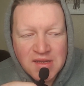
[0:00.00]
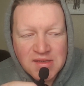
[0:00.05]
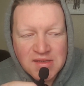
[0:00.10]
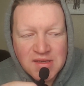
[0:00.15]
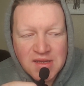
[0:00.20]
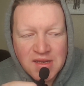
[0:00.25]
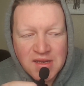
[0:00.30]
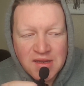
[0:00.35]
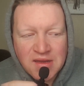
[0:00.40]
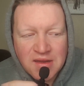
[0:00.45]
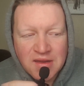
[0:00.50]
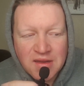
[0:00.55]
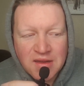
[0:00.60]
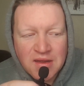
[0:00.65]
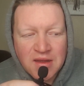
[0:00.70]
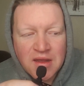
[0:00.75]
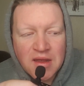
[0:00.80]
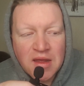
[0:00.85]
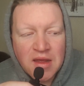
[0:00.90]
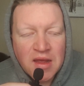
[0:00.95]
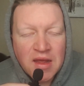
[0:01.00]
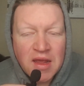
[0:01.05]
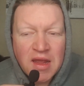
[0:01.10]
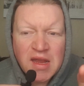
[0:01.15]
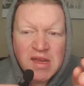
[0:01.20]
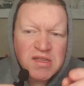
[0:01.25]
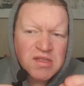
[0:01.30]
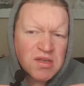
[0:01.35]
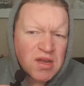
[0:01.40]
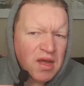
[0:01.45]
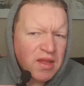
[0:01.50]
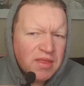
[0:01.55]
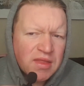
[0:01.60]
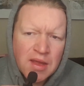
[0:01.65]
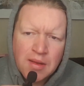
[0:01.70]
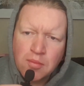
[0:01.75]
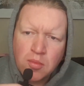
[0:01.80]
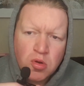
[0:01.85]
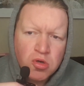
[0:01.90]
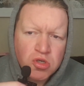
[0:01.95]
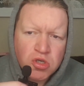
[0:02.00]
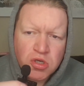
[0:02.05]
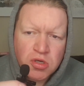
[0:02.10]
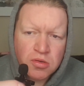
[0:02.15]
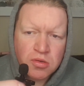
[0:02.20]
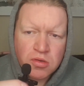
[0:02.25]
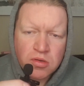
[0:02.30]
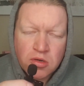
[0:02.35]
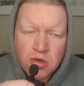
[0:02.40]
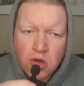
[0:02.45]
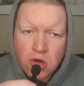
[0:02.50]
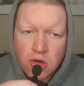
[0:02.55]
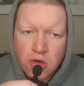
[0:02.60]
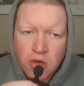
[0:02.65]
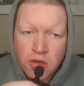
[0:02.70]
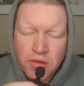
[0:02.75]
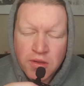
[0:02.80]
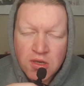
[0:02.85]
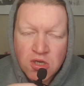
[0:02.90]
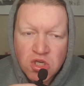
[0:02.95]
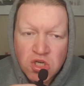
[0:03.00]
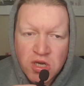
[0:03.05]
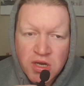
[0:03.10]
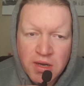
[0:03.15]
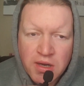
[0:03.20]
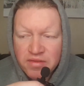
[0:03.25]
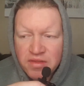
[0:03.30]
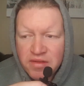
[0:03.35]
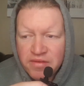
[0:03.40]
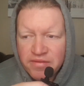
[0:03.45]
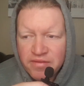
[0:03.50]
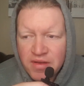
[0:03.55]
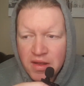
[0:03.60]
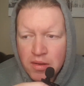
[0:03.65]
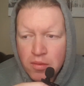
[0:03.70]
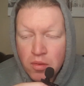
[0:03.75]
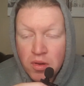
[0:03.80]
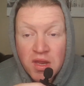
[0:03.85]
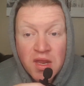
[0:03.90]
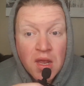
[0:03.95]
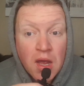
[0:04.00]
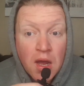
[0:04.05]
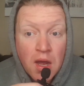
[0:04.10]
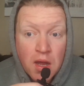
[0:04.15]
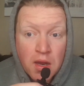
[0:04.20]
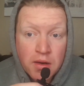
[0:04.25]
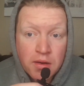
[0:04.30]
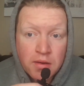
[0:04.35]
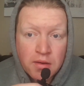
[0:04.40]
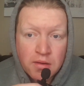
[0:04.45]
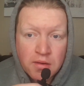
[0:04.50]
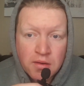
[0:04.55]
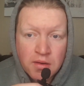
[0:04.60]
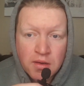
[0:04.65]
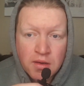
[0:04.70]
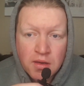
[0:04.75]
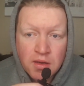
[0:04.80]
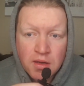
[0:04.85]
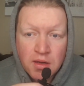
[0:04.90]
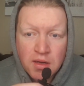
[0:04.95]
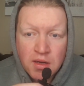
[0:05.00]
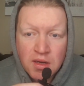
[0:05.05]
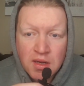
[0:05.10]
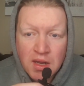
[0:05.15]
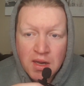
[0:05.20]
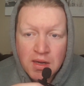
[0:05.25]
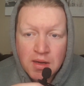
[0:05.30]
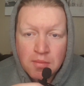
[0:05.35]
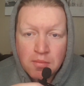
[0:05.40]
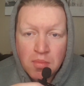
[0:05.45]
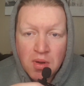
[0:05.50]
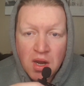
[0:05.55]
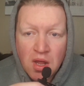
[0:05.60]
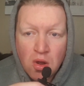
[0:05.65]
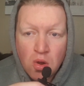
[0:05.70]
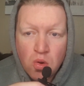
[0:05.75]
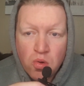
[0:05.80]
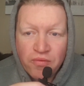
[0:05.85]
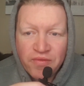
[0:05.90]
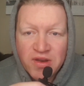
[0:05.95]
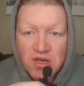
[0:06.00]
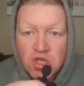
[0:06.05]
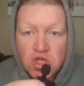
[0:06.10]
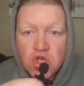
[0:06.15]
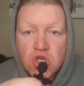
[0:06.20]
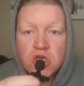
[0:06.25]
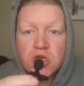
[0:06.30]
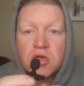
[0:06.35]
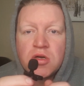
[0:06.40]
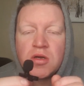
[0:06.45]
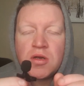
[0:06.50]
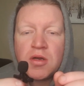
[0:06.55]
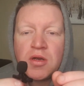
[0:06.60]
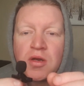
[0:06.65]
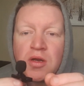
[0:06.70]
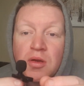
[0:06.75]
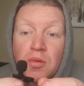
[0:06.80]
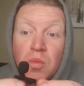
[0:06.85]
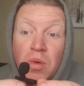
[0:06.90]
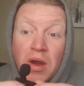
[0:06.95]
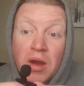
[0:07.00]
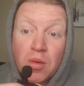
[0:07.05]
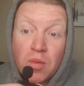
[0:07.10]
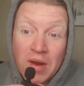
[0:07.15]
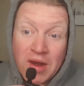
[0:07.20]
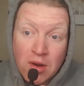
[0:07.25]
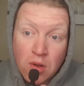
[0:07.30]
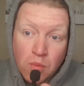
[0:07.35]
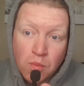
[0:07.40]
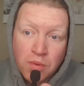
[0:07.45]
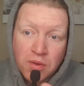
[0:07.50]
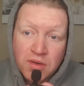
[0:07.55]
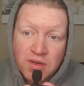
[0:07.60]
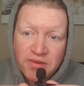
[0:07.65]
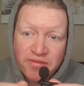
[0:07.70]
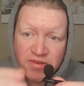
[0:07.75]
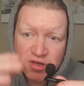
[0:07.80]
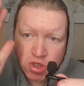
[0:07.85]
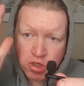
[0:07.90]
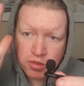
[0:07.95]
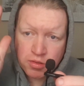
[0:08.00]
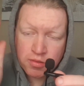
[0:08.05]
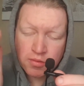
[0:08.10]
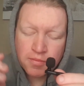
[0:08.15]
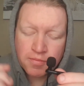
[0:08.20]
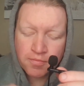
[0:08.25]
Izzy. He's not that much going on this year. Fight with Jan Blachowicz, where he went up a division.